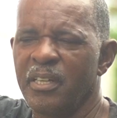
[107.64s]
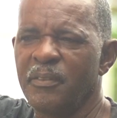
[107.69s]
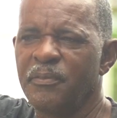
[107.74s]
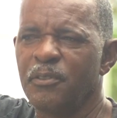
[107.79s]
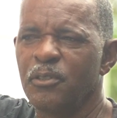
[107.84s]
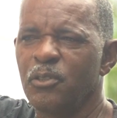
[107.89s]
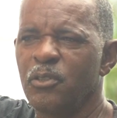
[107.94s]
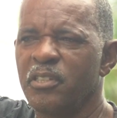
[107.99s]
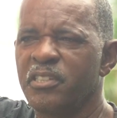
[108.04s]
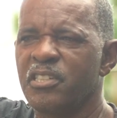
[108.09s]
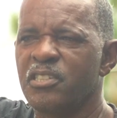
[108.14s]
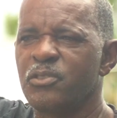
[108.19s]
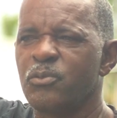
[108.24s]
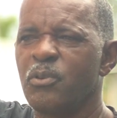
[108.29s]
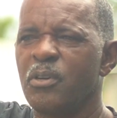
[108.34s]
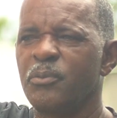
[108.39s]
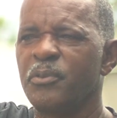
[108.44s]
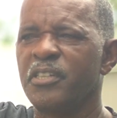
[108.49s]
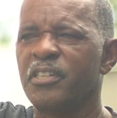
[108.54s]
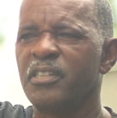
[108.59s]
If you notice,
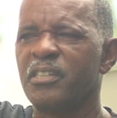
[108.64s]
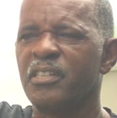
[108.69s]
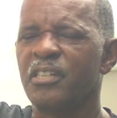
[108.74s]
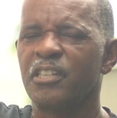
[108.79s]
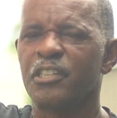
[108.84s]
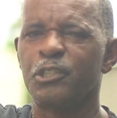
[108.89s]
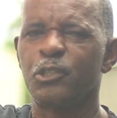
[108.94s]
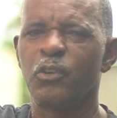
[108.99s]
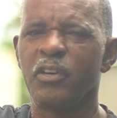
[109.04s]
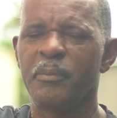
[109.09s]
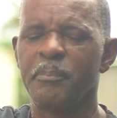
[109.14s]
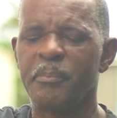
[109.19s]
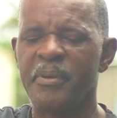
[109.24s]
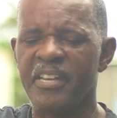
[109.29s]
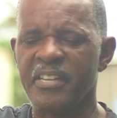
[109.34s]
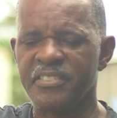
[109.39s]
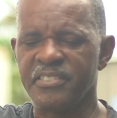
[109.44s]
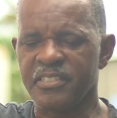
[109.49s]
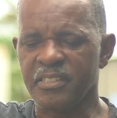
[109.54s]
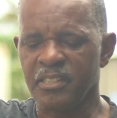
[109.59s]
what we are doing
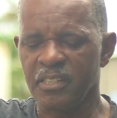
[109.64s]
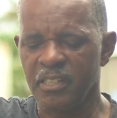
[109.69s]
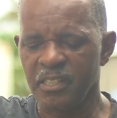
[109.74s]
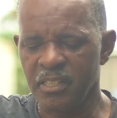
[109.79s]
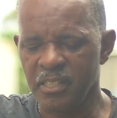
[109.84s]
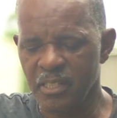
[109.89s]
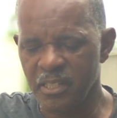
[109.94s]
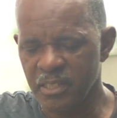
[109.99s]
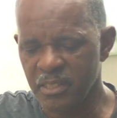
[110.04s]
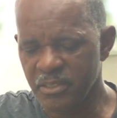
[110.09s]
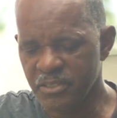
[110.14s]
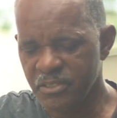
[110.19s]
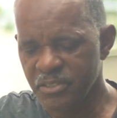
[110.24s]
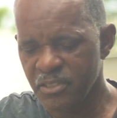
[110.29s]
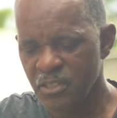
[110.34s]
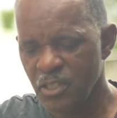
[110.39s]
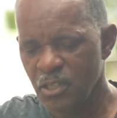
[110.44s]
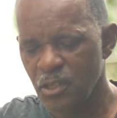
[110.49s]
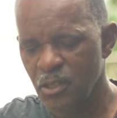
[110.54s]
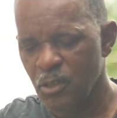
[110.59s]
basically is
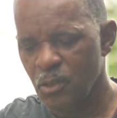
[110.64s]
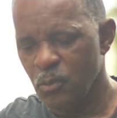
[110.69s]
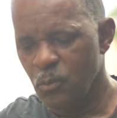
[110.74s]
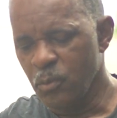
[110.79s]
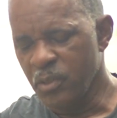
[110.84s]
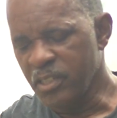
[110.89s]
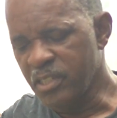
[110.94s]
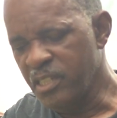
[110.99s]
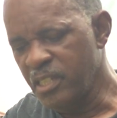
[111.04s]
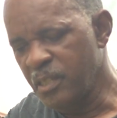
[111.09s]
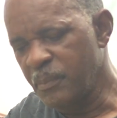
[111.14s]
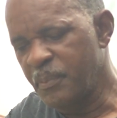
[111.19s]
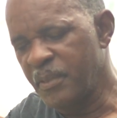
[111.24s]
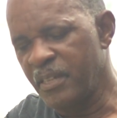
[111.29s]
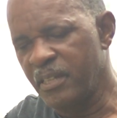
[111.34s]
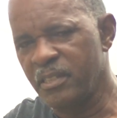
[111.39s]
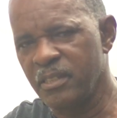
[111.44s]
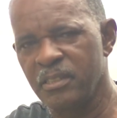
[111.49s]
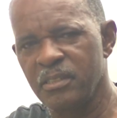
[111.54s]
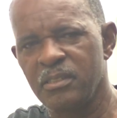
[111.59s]
we're
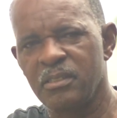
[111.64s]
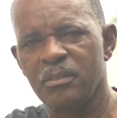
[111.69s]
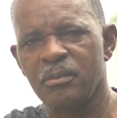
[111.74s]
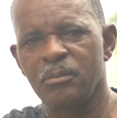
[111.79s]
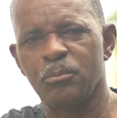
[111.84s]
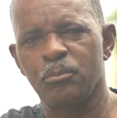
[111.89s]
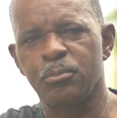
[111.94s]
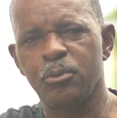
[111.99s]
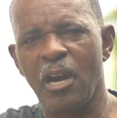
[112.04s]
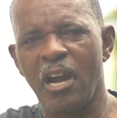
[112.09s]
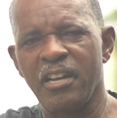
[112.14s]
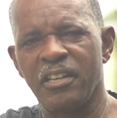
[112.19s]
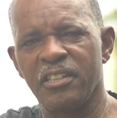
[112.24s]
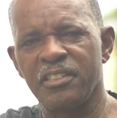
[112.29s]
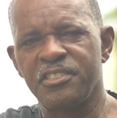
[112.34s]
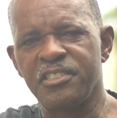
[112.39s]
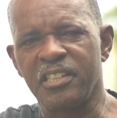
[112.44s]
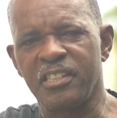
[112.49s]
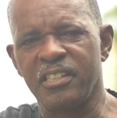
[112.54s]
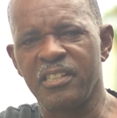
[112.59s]
keeping broiler
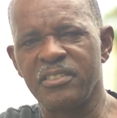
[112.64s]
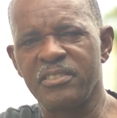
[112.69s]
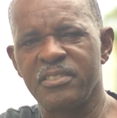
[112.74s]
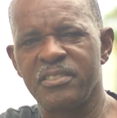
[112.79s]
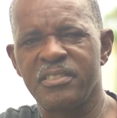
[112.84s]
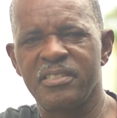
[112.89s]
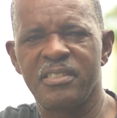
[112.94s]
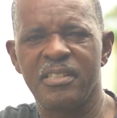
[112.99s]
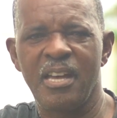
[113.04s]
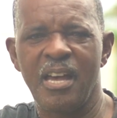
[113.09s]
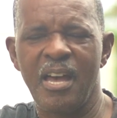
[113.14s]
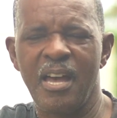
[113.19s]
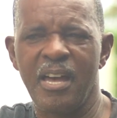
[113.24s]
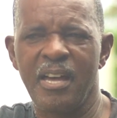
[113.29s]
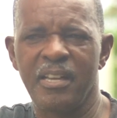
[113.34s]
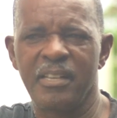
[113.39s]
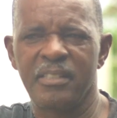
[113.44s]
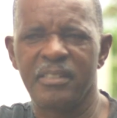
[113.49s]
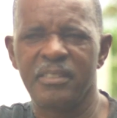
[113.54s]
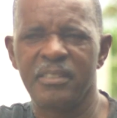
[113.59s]
chickens
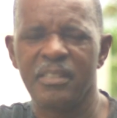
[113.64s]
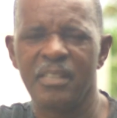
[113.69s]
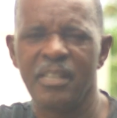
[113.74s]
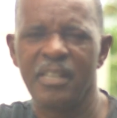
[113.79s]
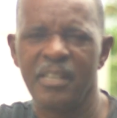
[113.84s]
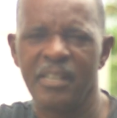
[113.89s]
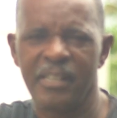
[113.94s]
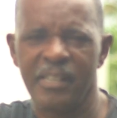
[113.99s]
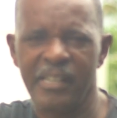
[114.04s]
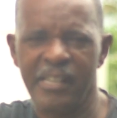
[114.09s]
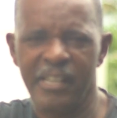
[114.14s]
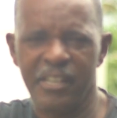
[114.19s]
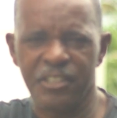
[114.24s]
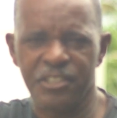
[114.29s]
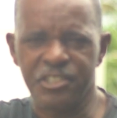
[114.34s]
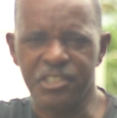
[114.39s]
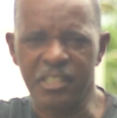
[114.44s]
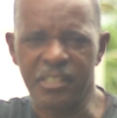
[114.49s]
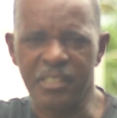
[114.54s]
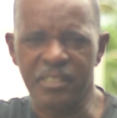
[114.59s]
and layer
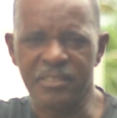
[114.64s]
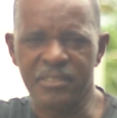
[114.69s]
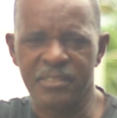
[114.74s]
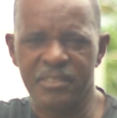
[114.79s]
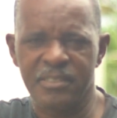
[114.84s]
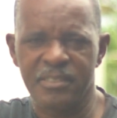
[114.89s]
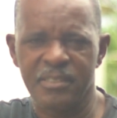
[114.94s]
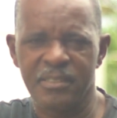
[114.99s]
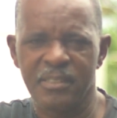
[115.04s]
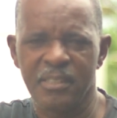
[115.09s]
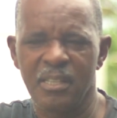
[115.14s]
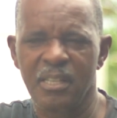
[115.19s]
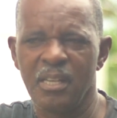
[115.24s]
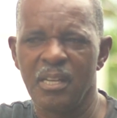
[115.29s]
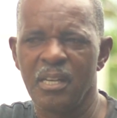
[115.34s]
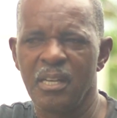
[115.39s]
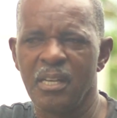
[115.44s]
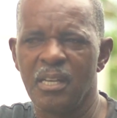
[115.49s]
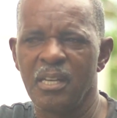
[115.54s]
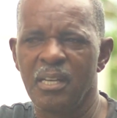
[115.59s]
chickens.
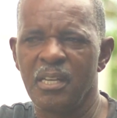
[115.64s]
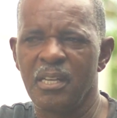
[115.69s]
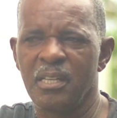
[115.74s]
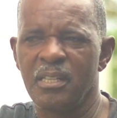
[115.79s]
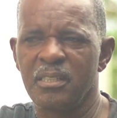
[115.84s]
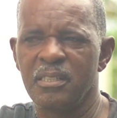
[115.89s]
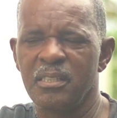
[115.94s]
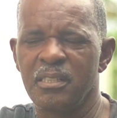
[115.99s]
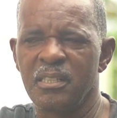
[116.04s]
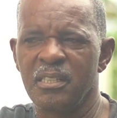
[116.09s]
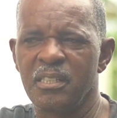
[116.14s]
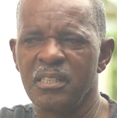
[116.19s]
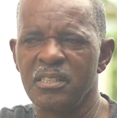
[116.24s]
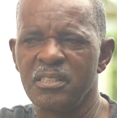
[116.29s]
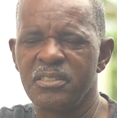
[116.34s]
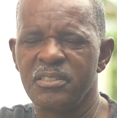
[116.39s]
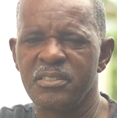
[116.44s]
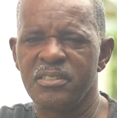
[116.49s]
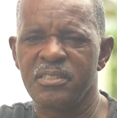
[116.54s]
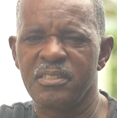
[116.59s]
It
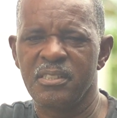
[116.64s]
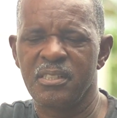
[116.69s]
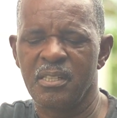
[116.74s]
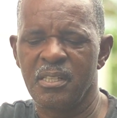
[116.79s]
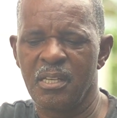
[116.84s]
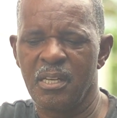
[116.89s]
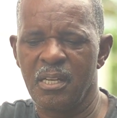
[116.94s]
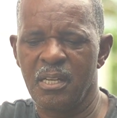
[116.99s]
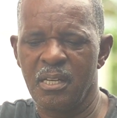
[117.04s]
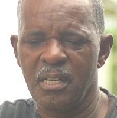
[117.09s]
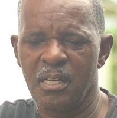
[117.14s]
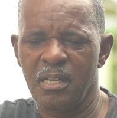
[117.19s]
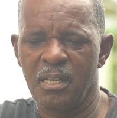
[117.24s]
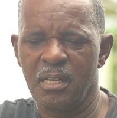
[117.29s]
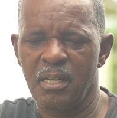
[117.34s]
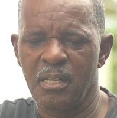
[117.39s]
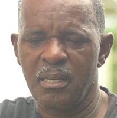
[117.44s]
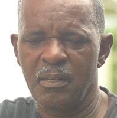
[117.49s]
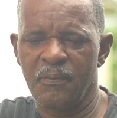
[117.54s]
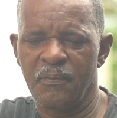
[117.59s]
is
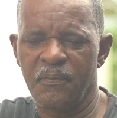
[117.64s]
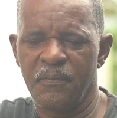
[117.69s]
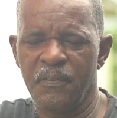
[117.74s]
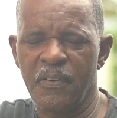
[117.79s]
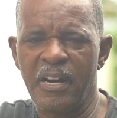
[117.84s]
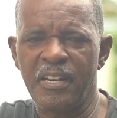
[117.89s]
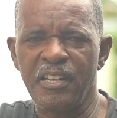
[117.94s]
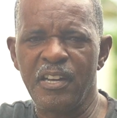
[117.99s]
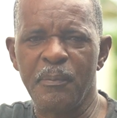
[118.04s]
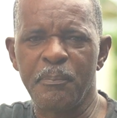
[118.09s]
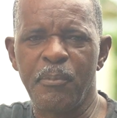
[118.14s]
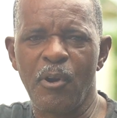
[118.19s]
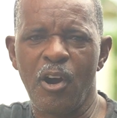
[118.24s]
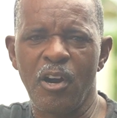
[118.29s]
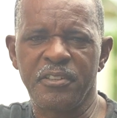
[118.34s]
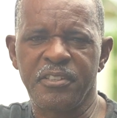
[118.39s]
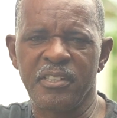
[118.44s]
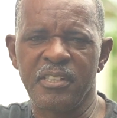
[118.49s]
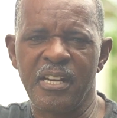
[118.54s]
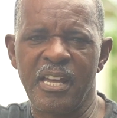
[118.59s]
very
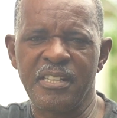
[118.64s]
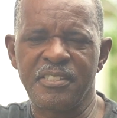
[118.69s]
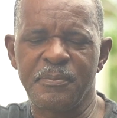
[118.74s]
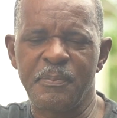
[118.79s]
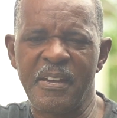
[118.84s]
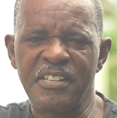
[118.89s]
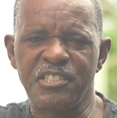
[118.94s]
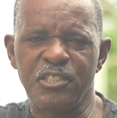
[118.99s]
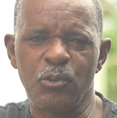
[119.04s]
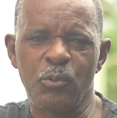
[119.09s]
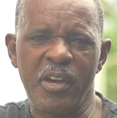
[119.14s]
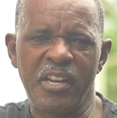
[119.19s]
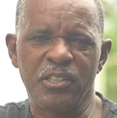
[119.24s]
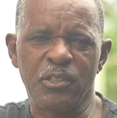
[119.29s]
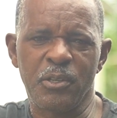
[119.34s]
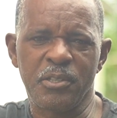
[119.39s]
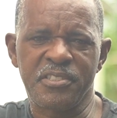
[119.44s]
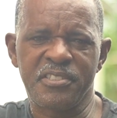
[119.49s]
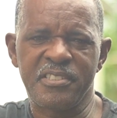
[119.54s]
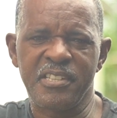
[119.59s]
important, especially when
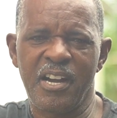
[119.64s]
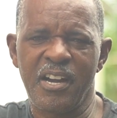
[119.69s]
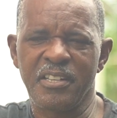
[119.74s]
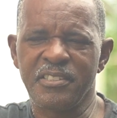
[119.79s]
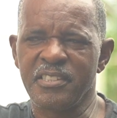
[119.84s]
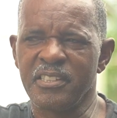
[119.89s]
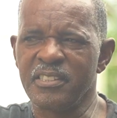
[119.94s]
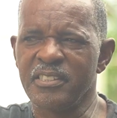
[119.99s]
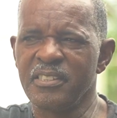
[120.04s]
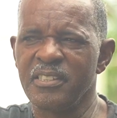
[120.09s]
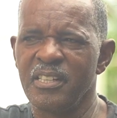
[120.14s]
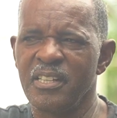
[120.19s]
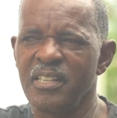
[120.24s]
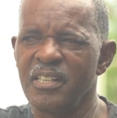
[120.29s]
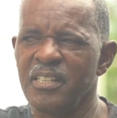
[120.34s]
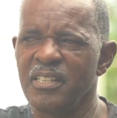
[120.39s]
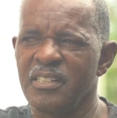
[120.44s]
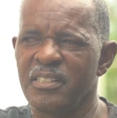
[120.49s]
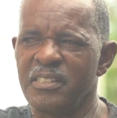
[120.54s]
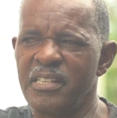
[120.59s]
you're starting,
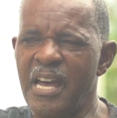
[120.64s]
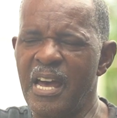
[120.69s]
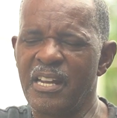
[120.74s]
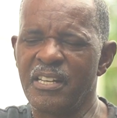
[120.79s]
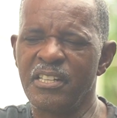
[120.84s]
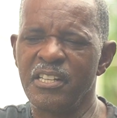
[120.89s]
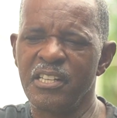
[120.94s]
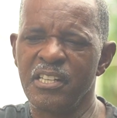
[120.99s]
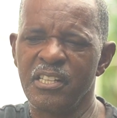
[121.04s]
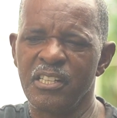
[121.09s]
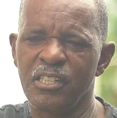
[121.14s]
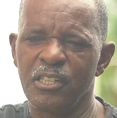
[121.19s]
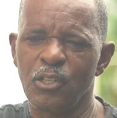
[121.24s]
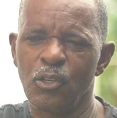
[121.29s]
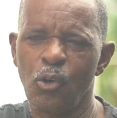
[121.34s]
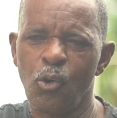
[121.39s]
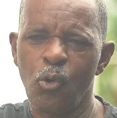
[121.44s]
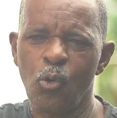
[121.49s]
that the